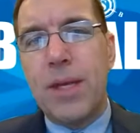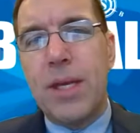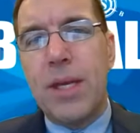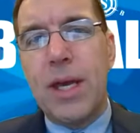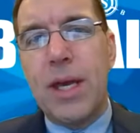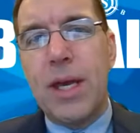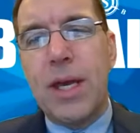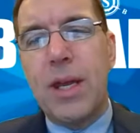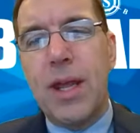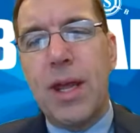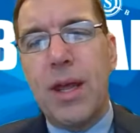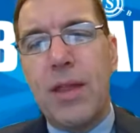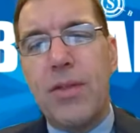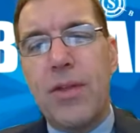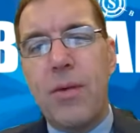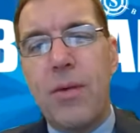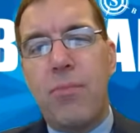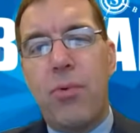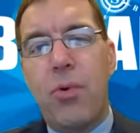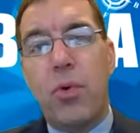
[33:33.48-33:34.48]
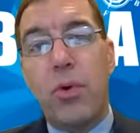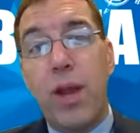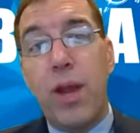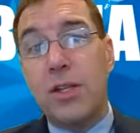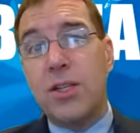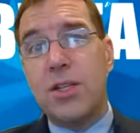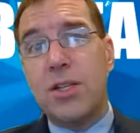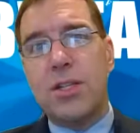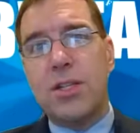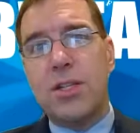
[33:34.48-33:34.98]
and and the not
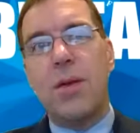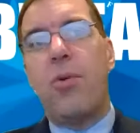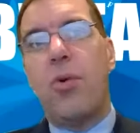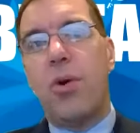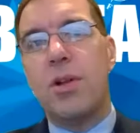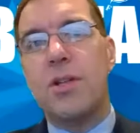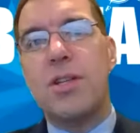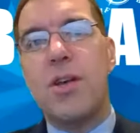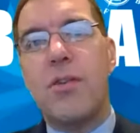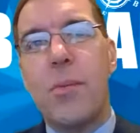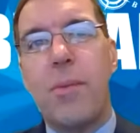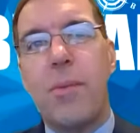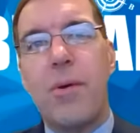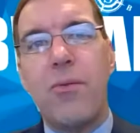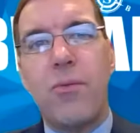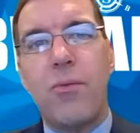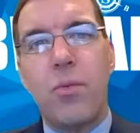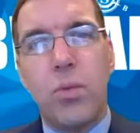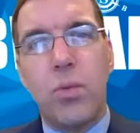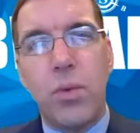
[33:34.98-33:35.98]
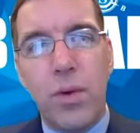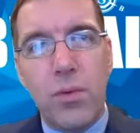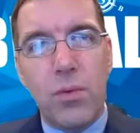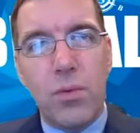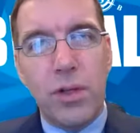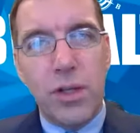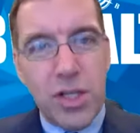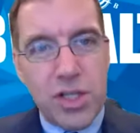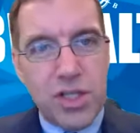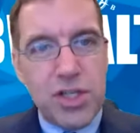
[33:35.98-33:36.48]
just the importance of it, but
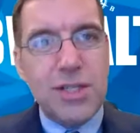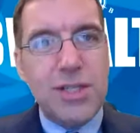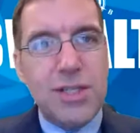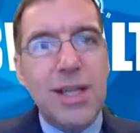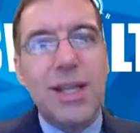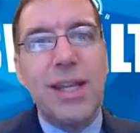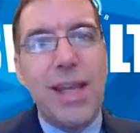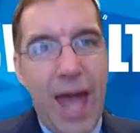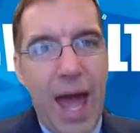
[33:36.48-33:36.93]
logistically,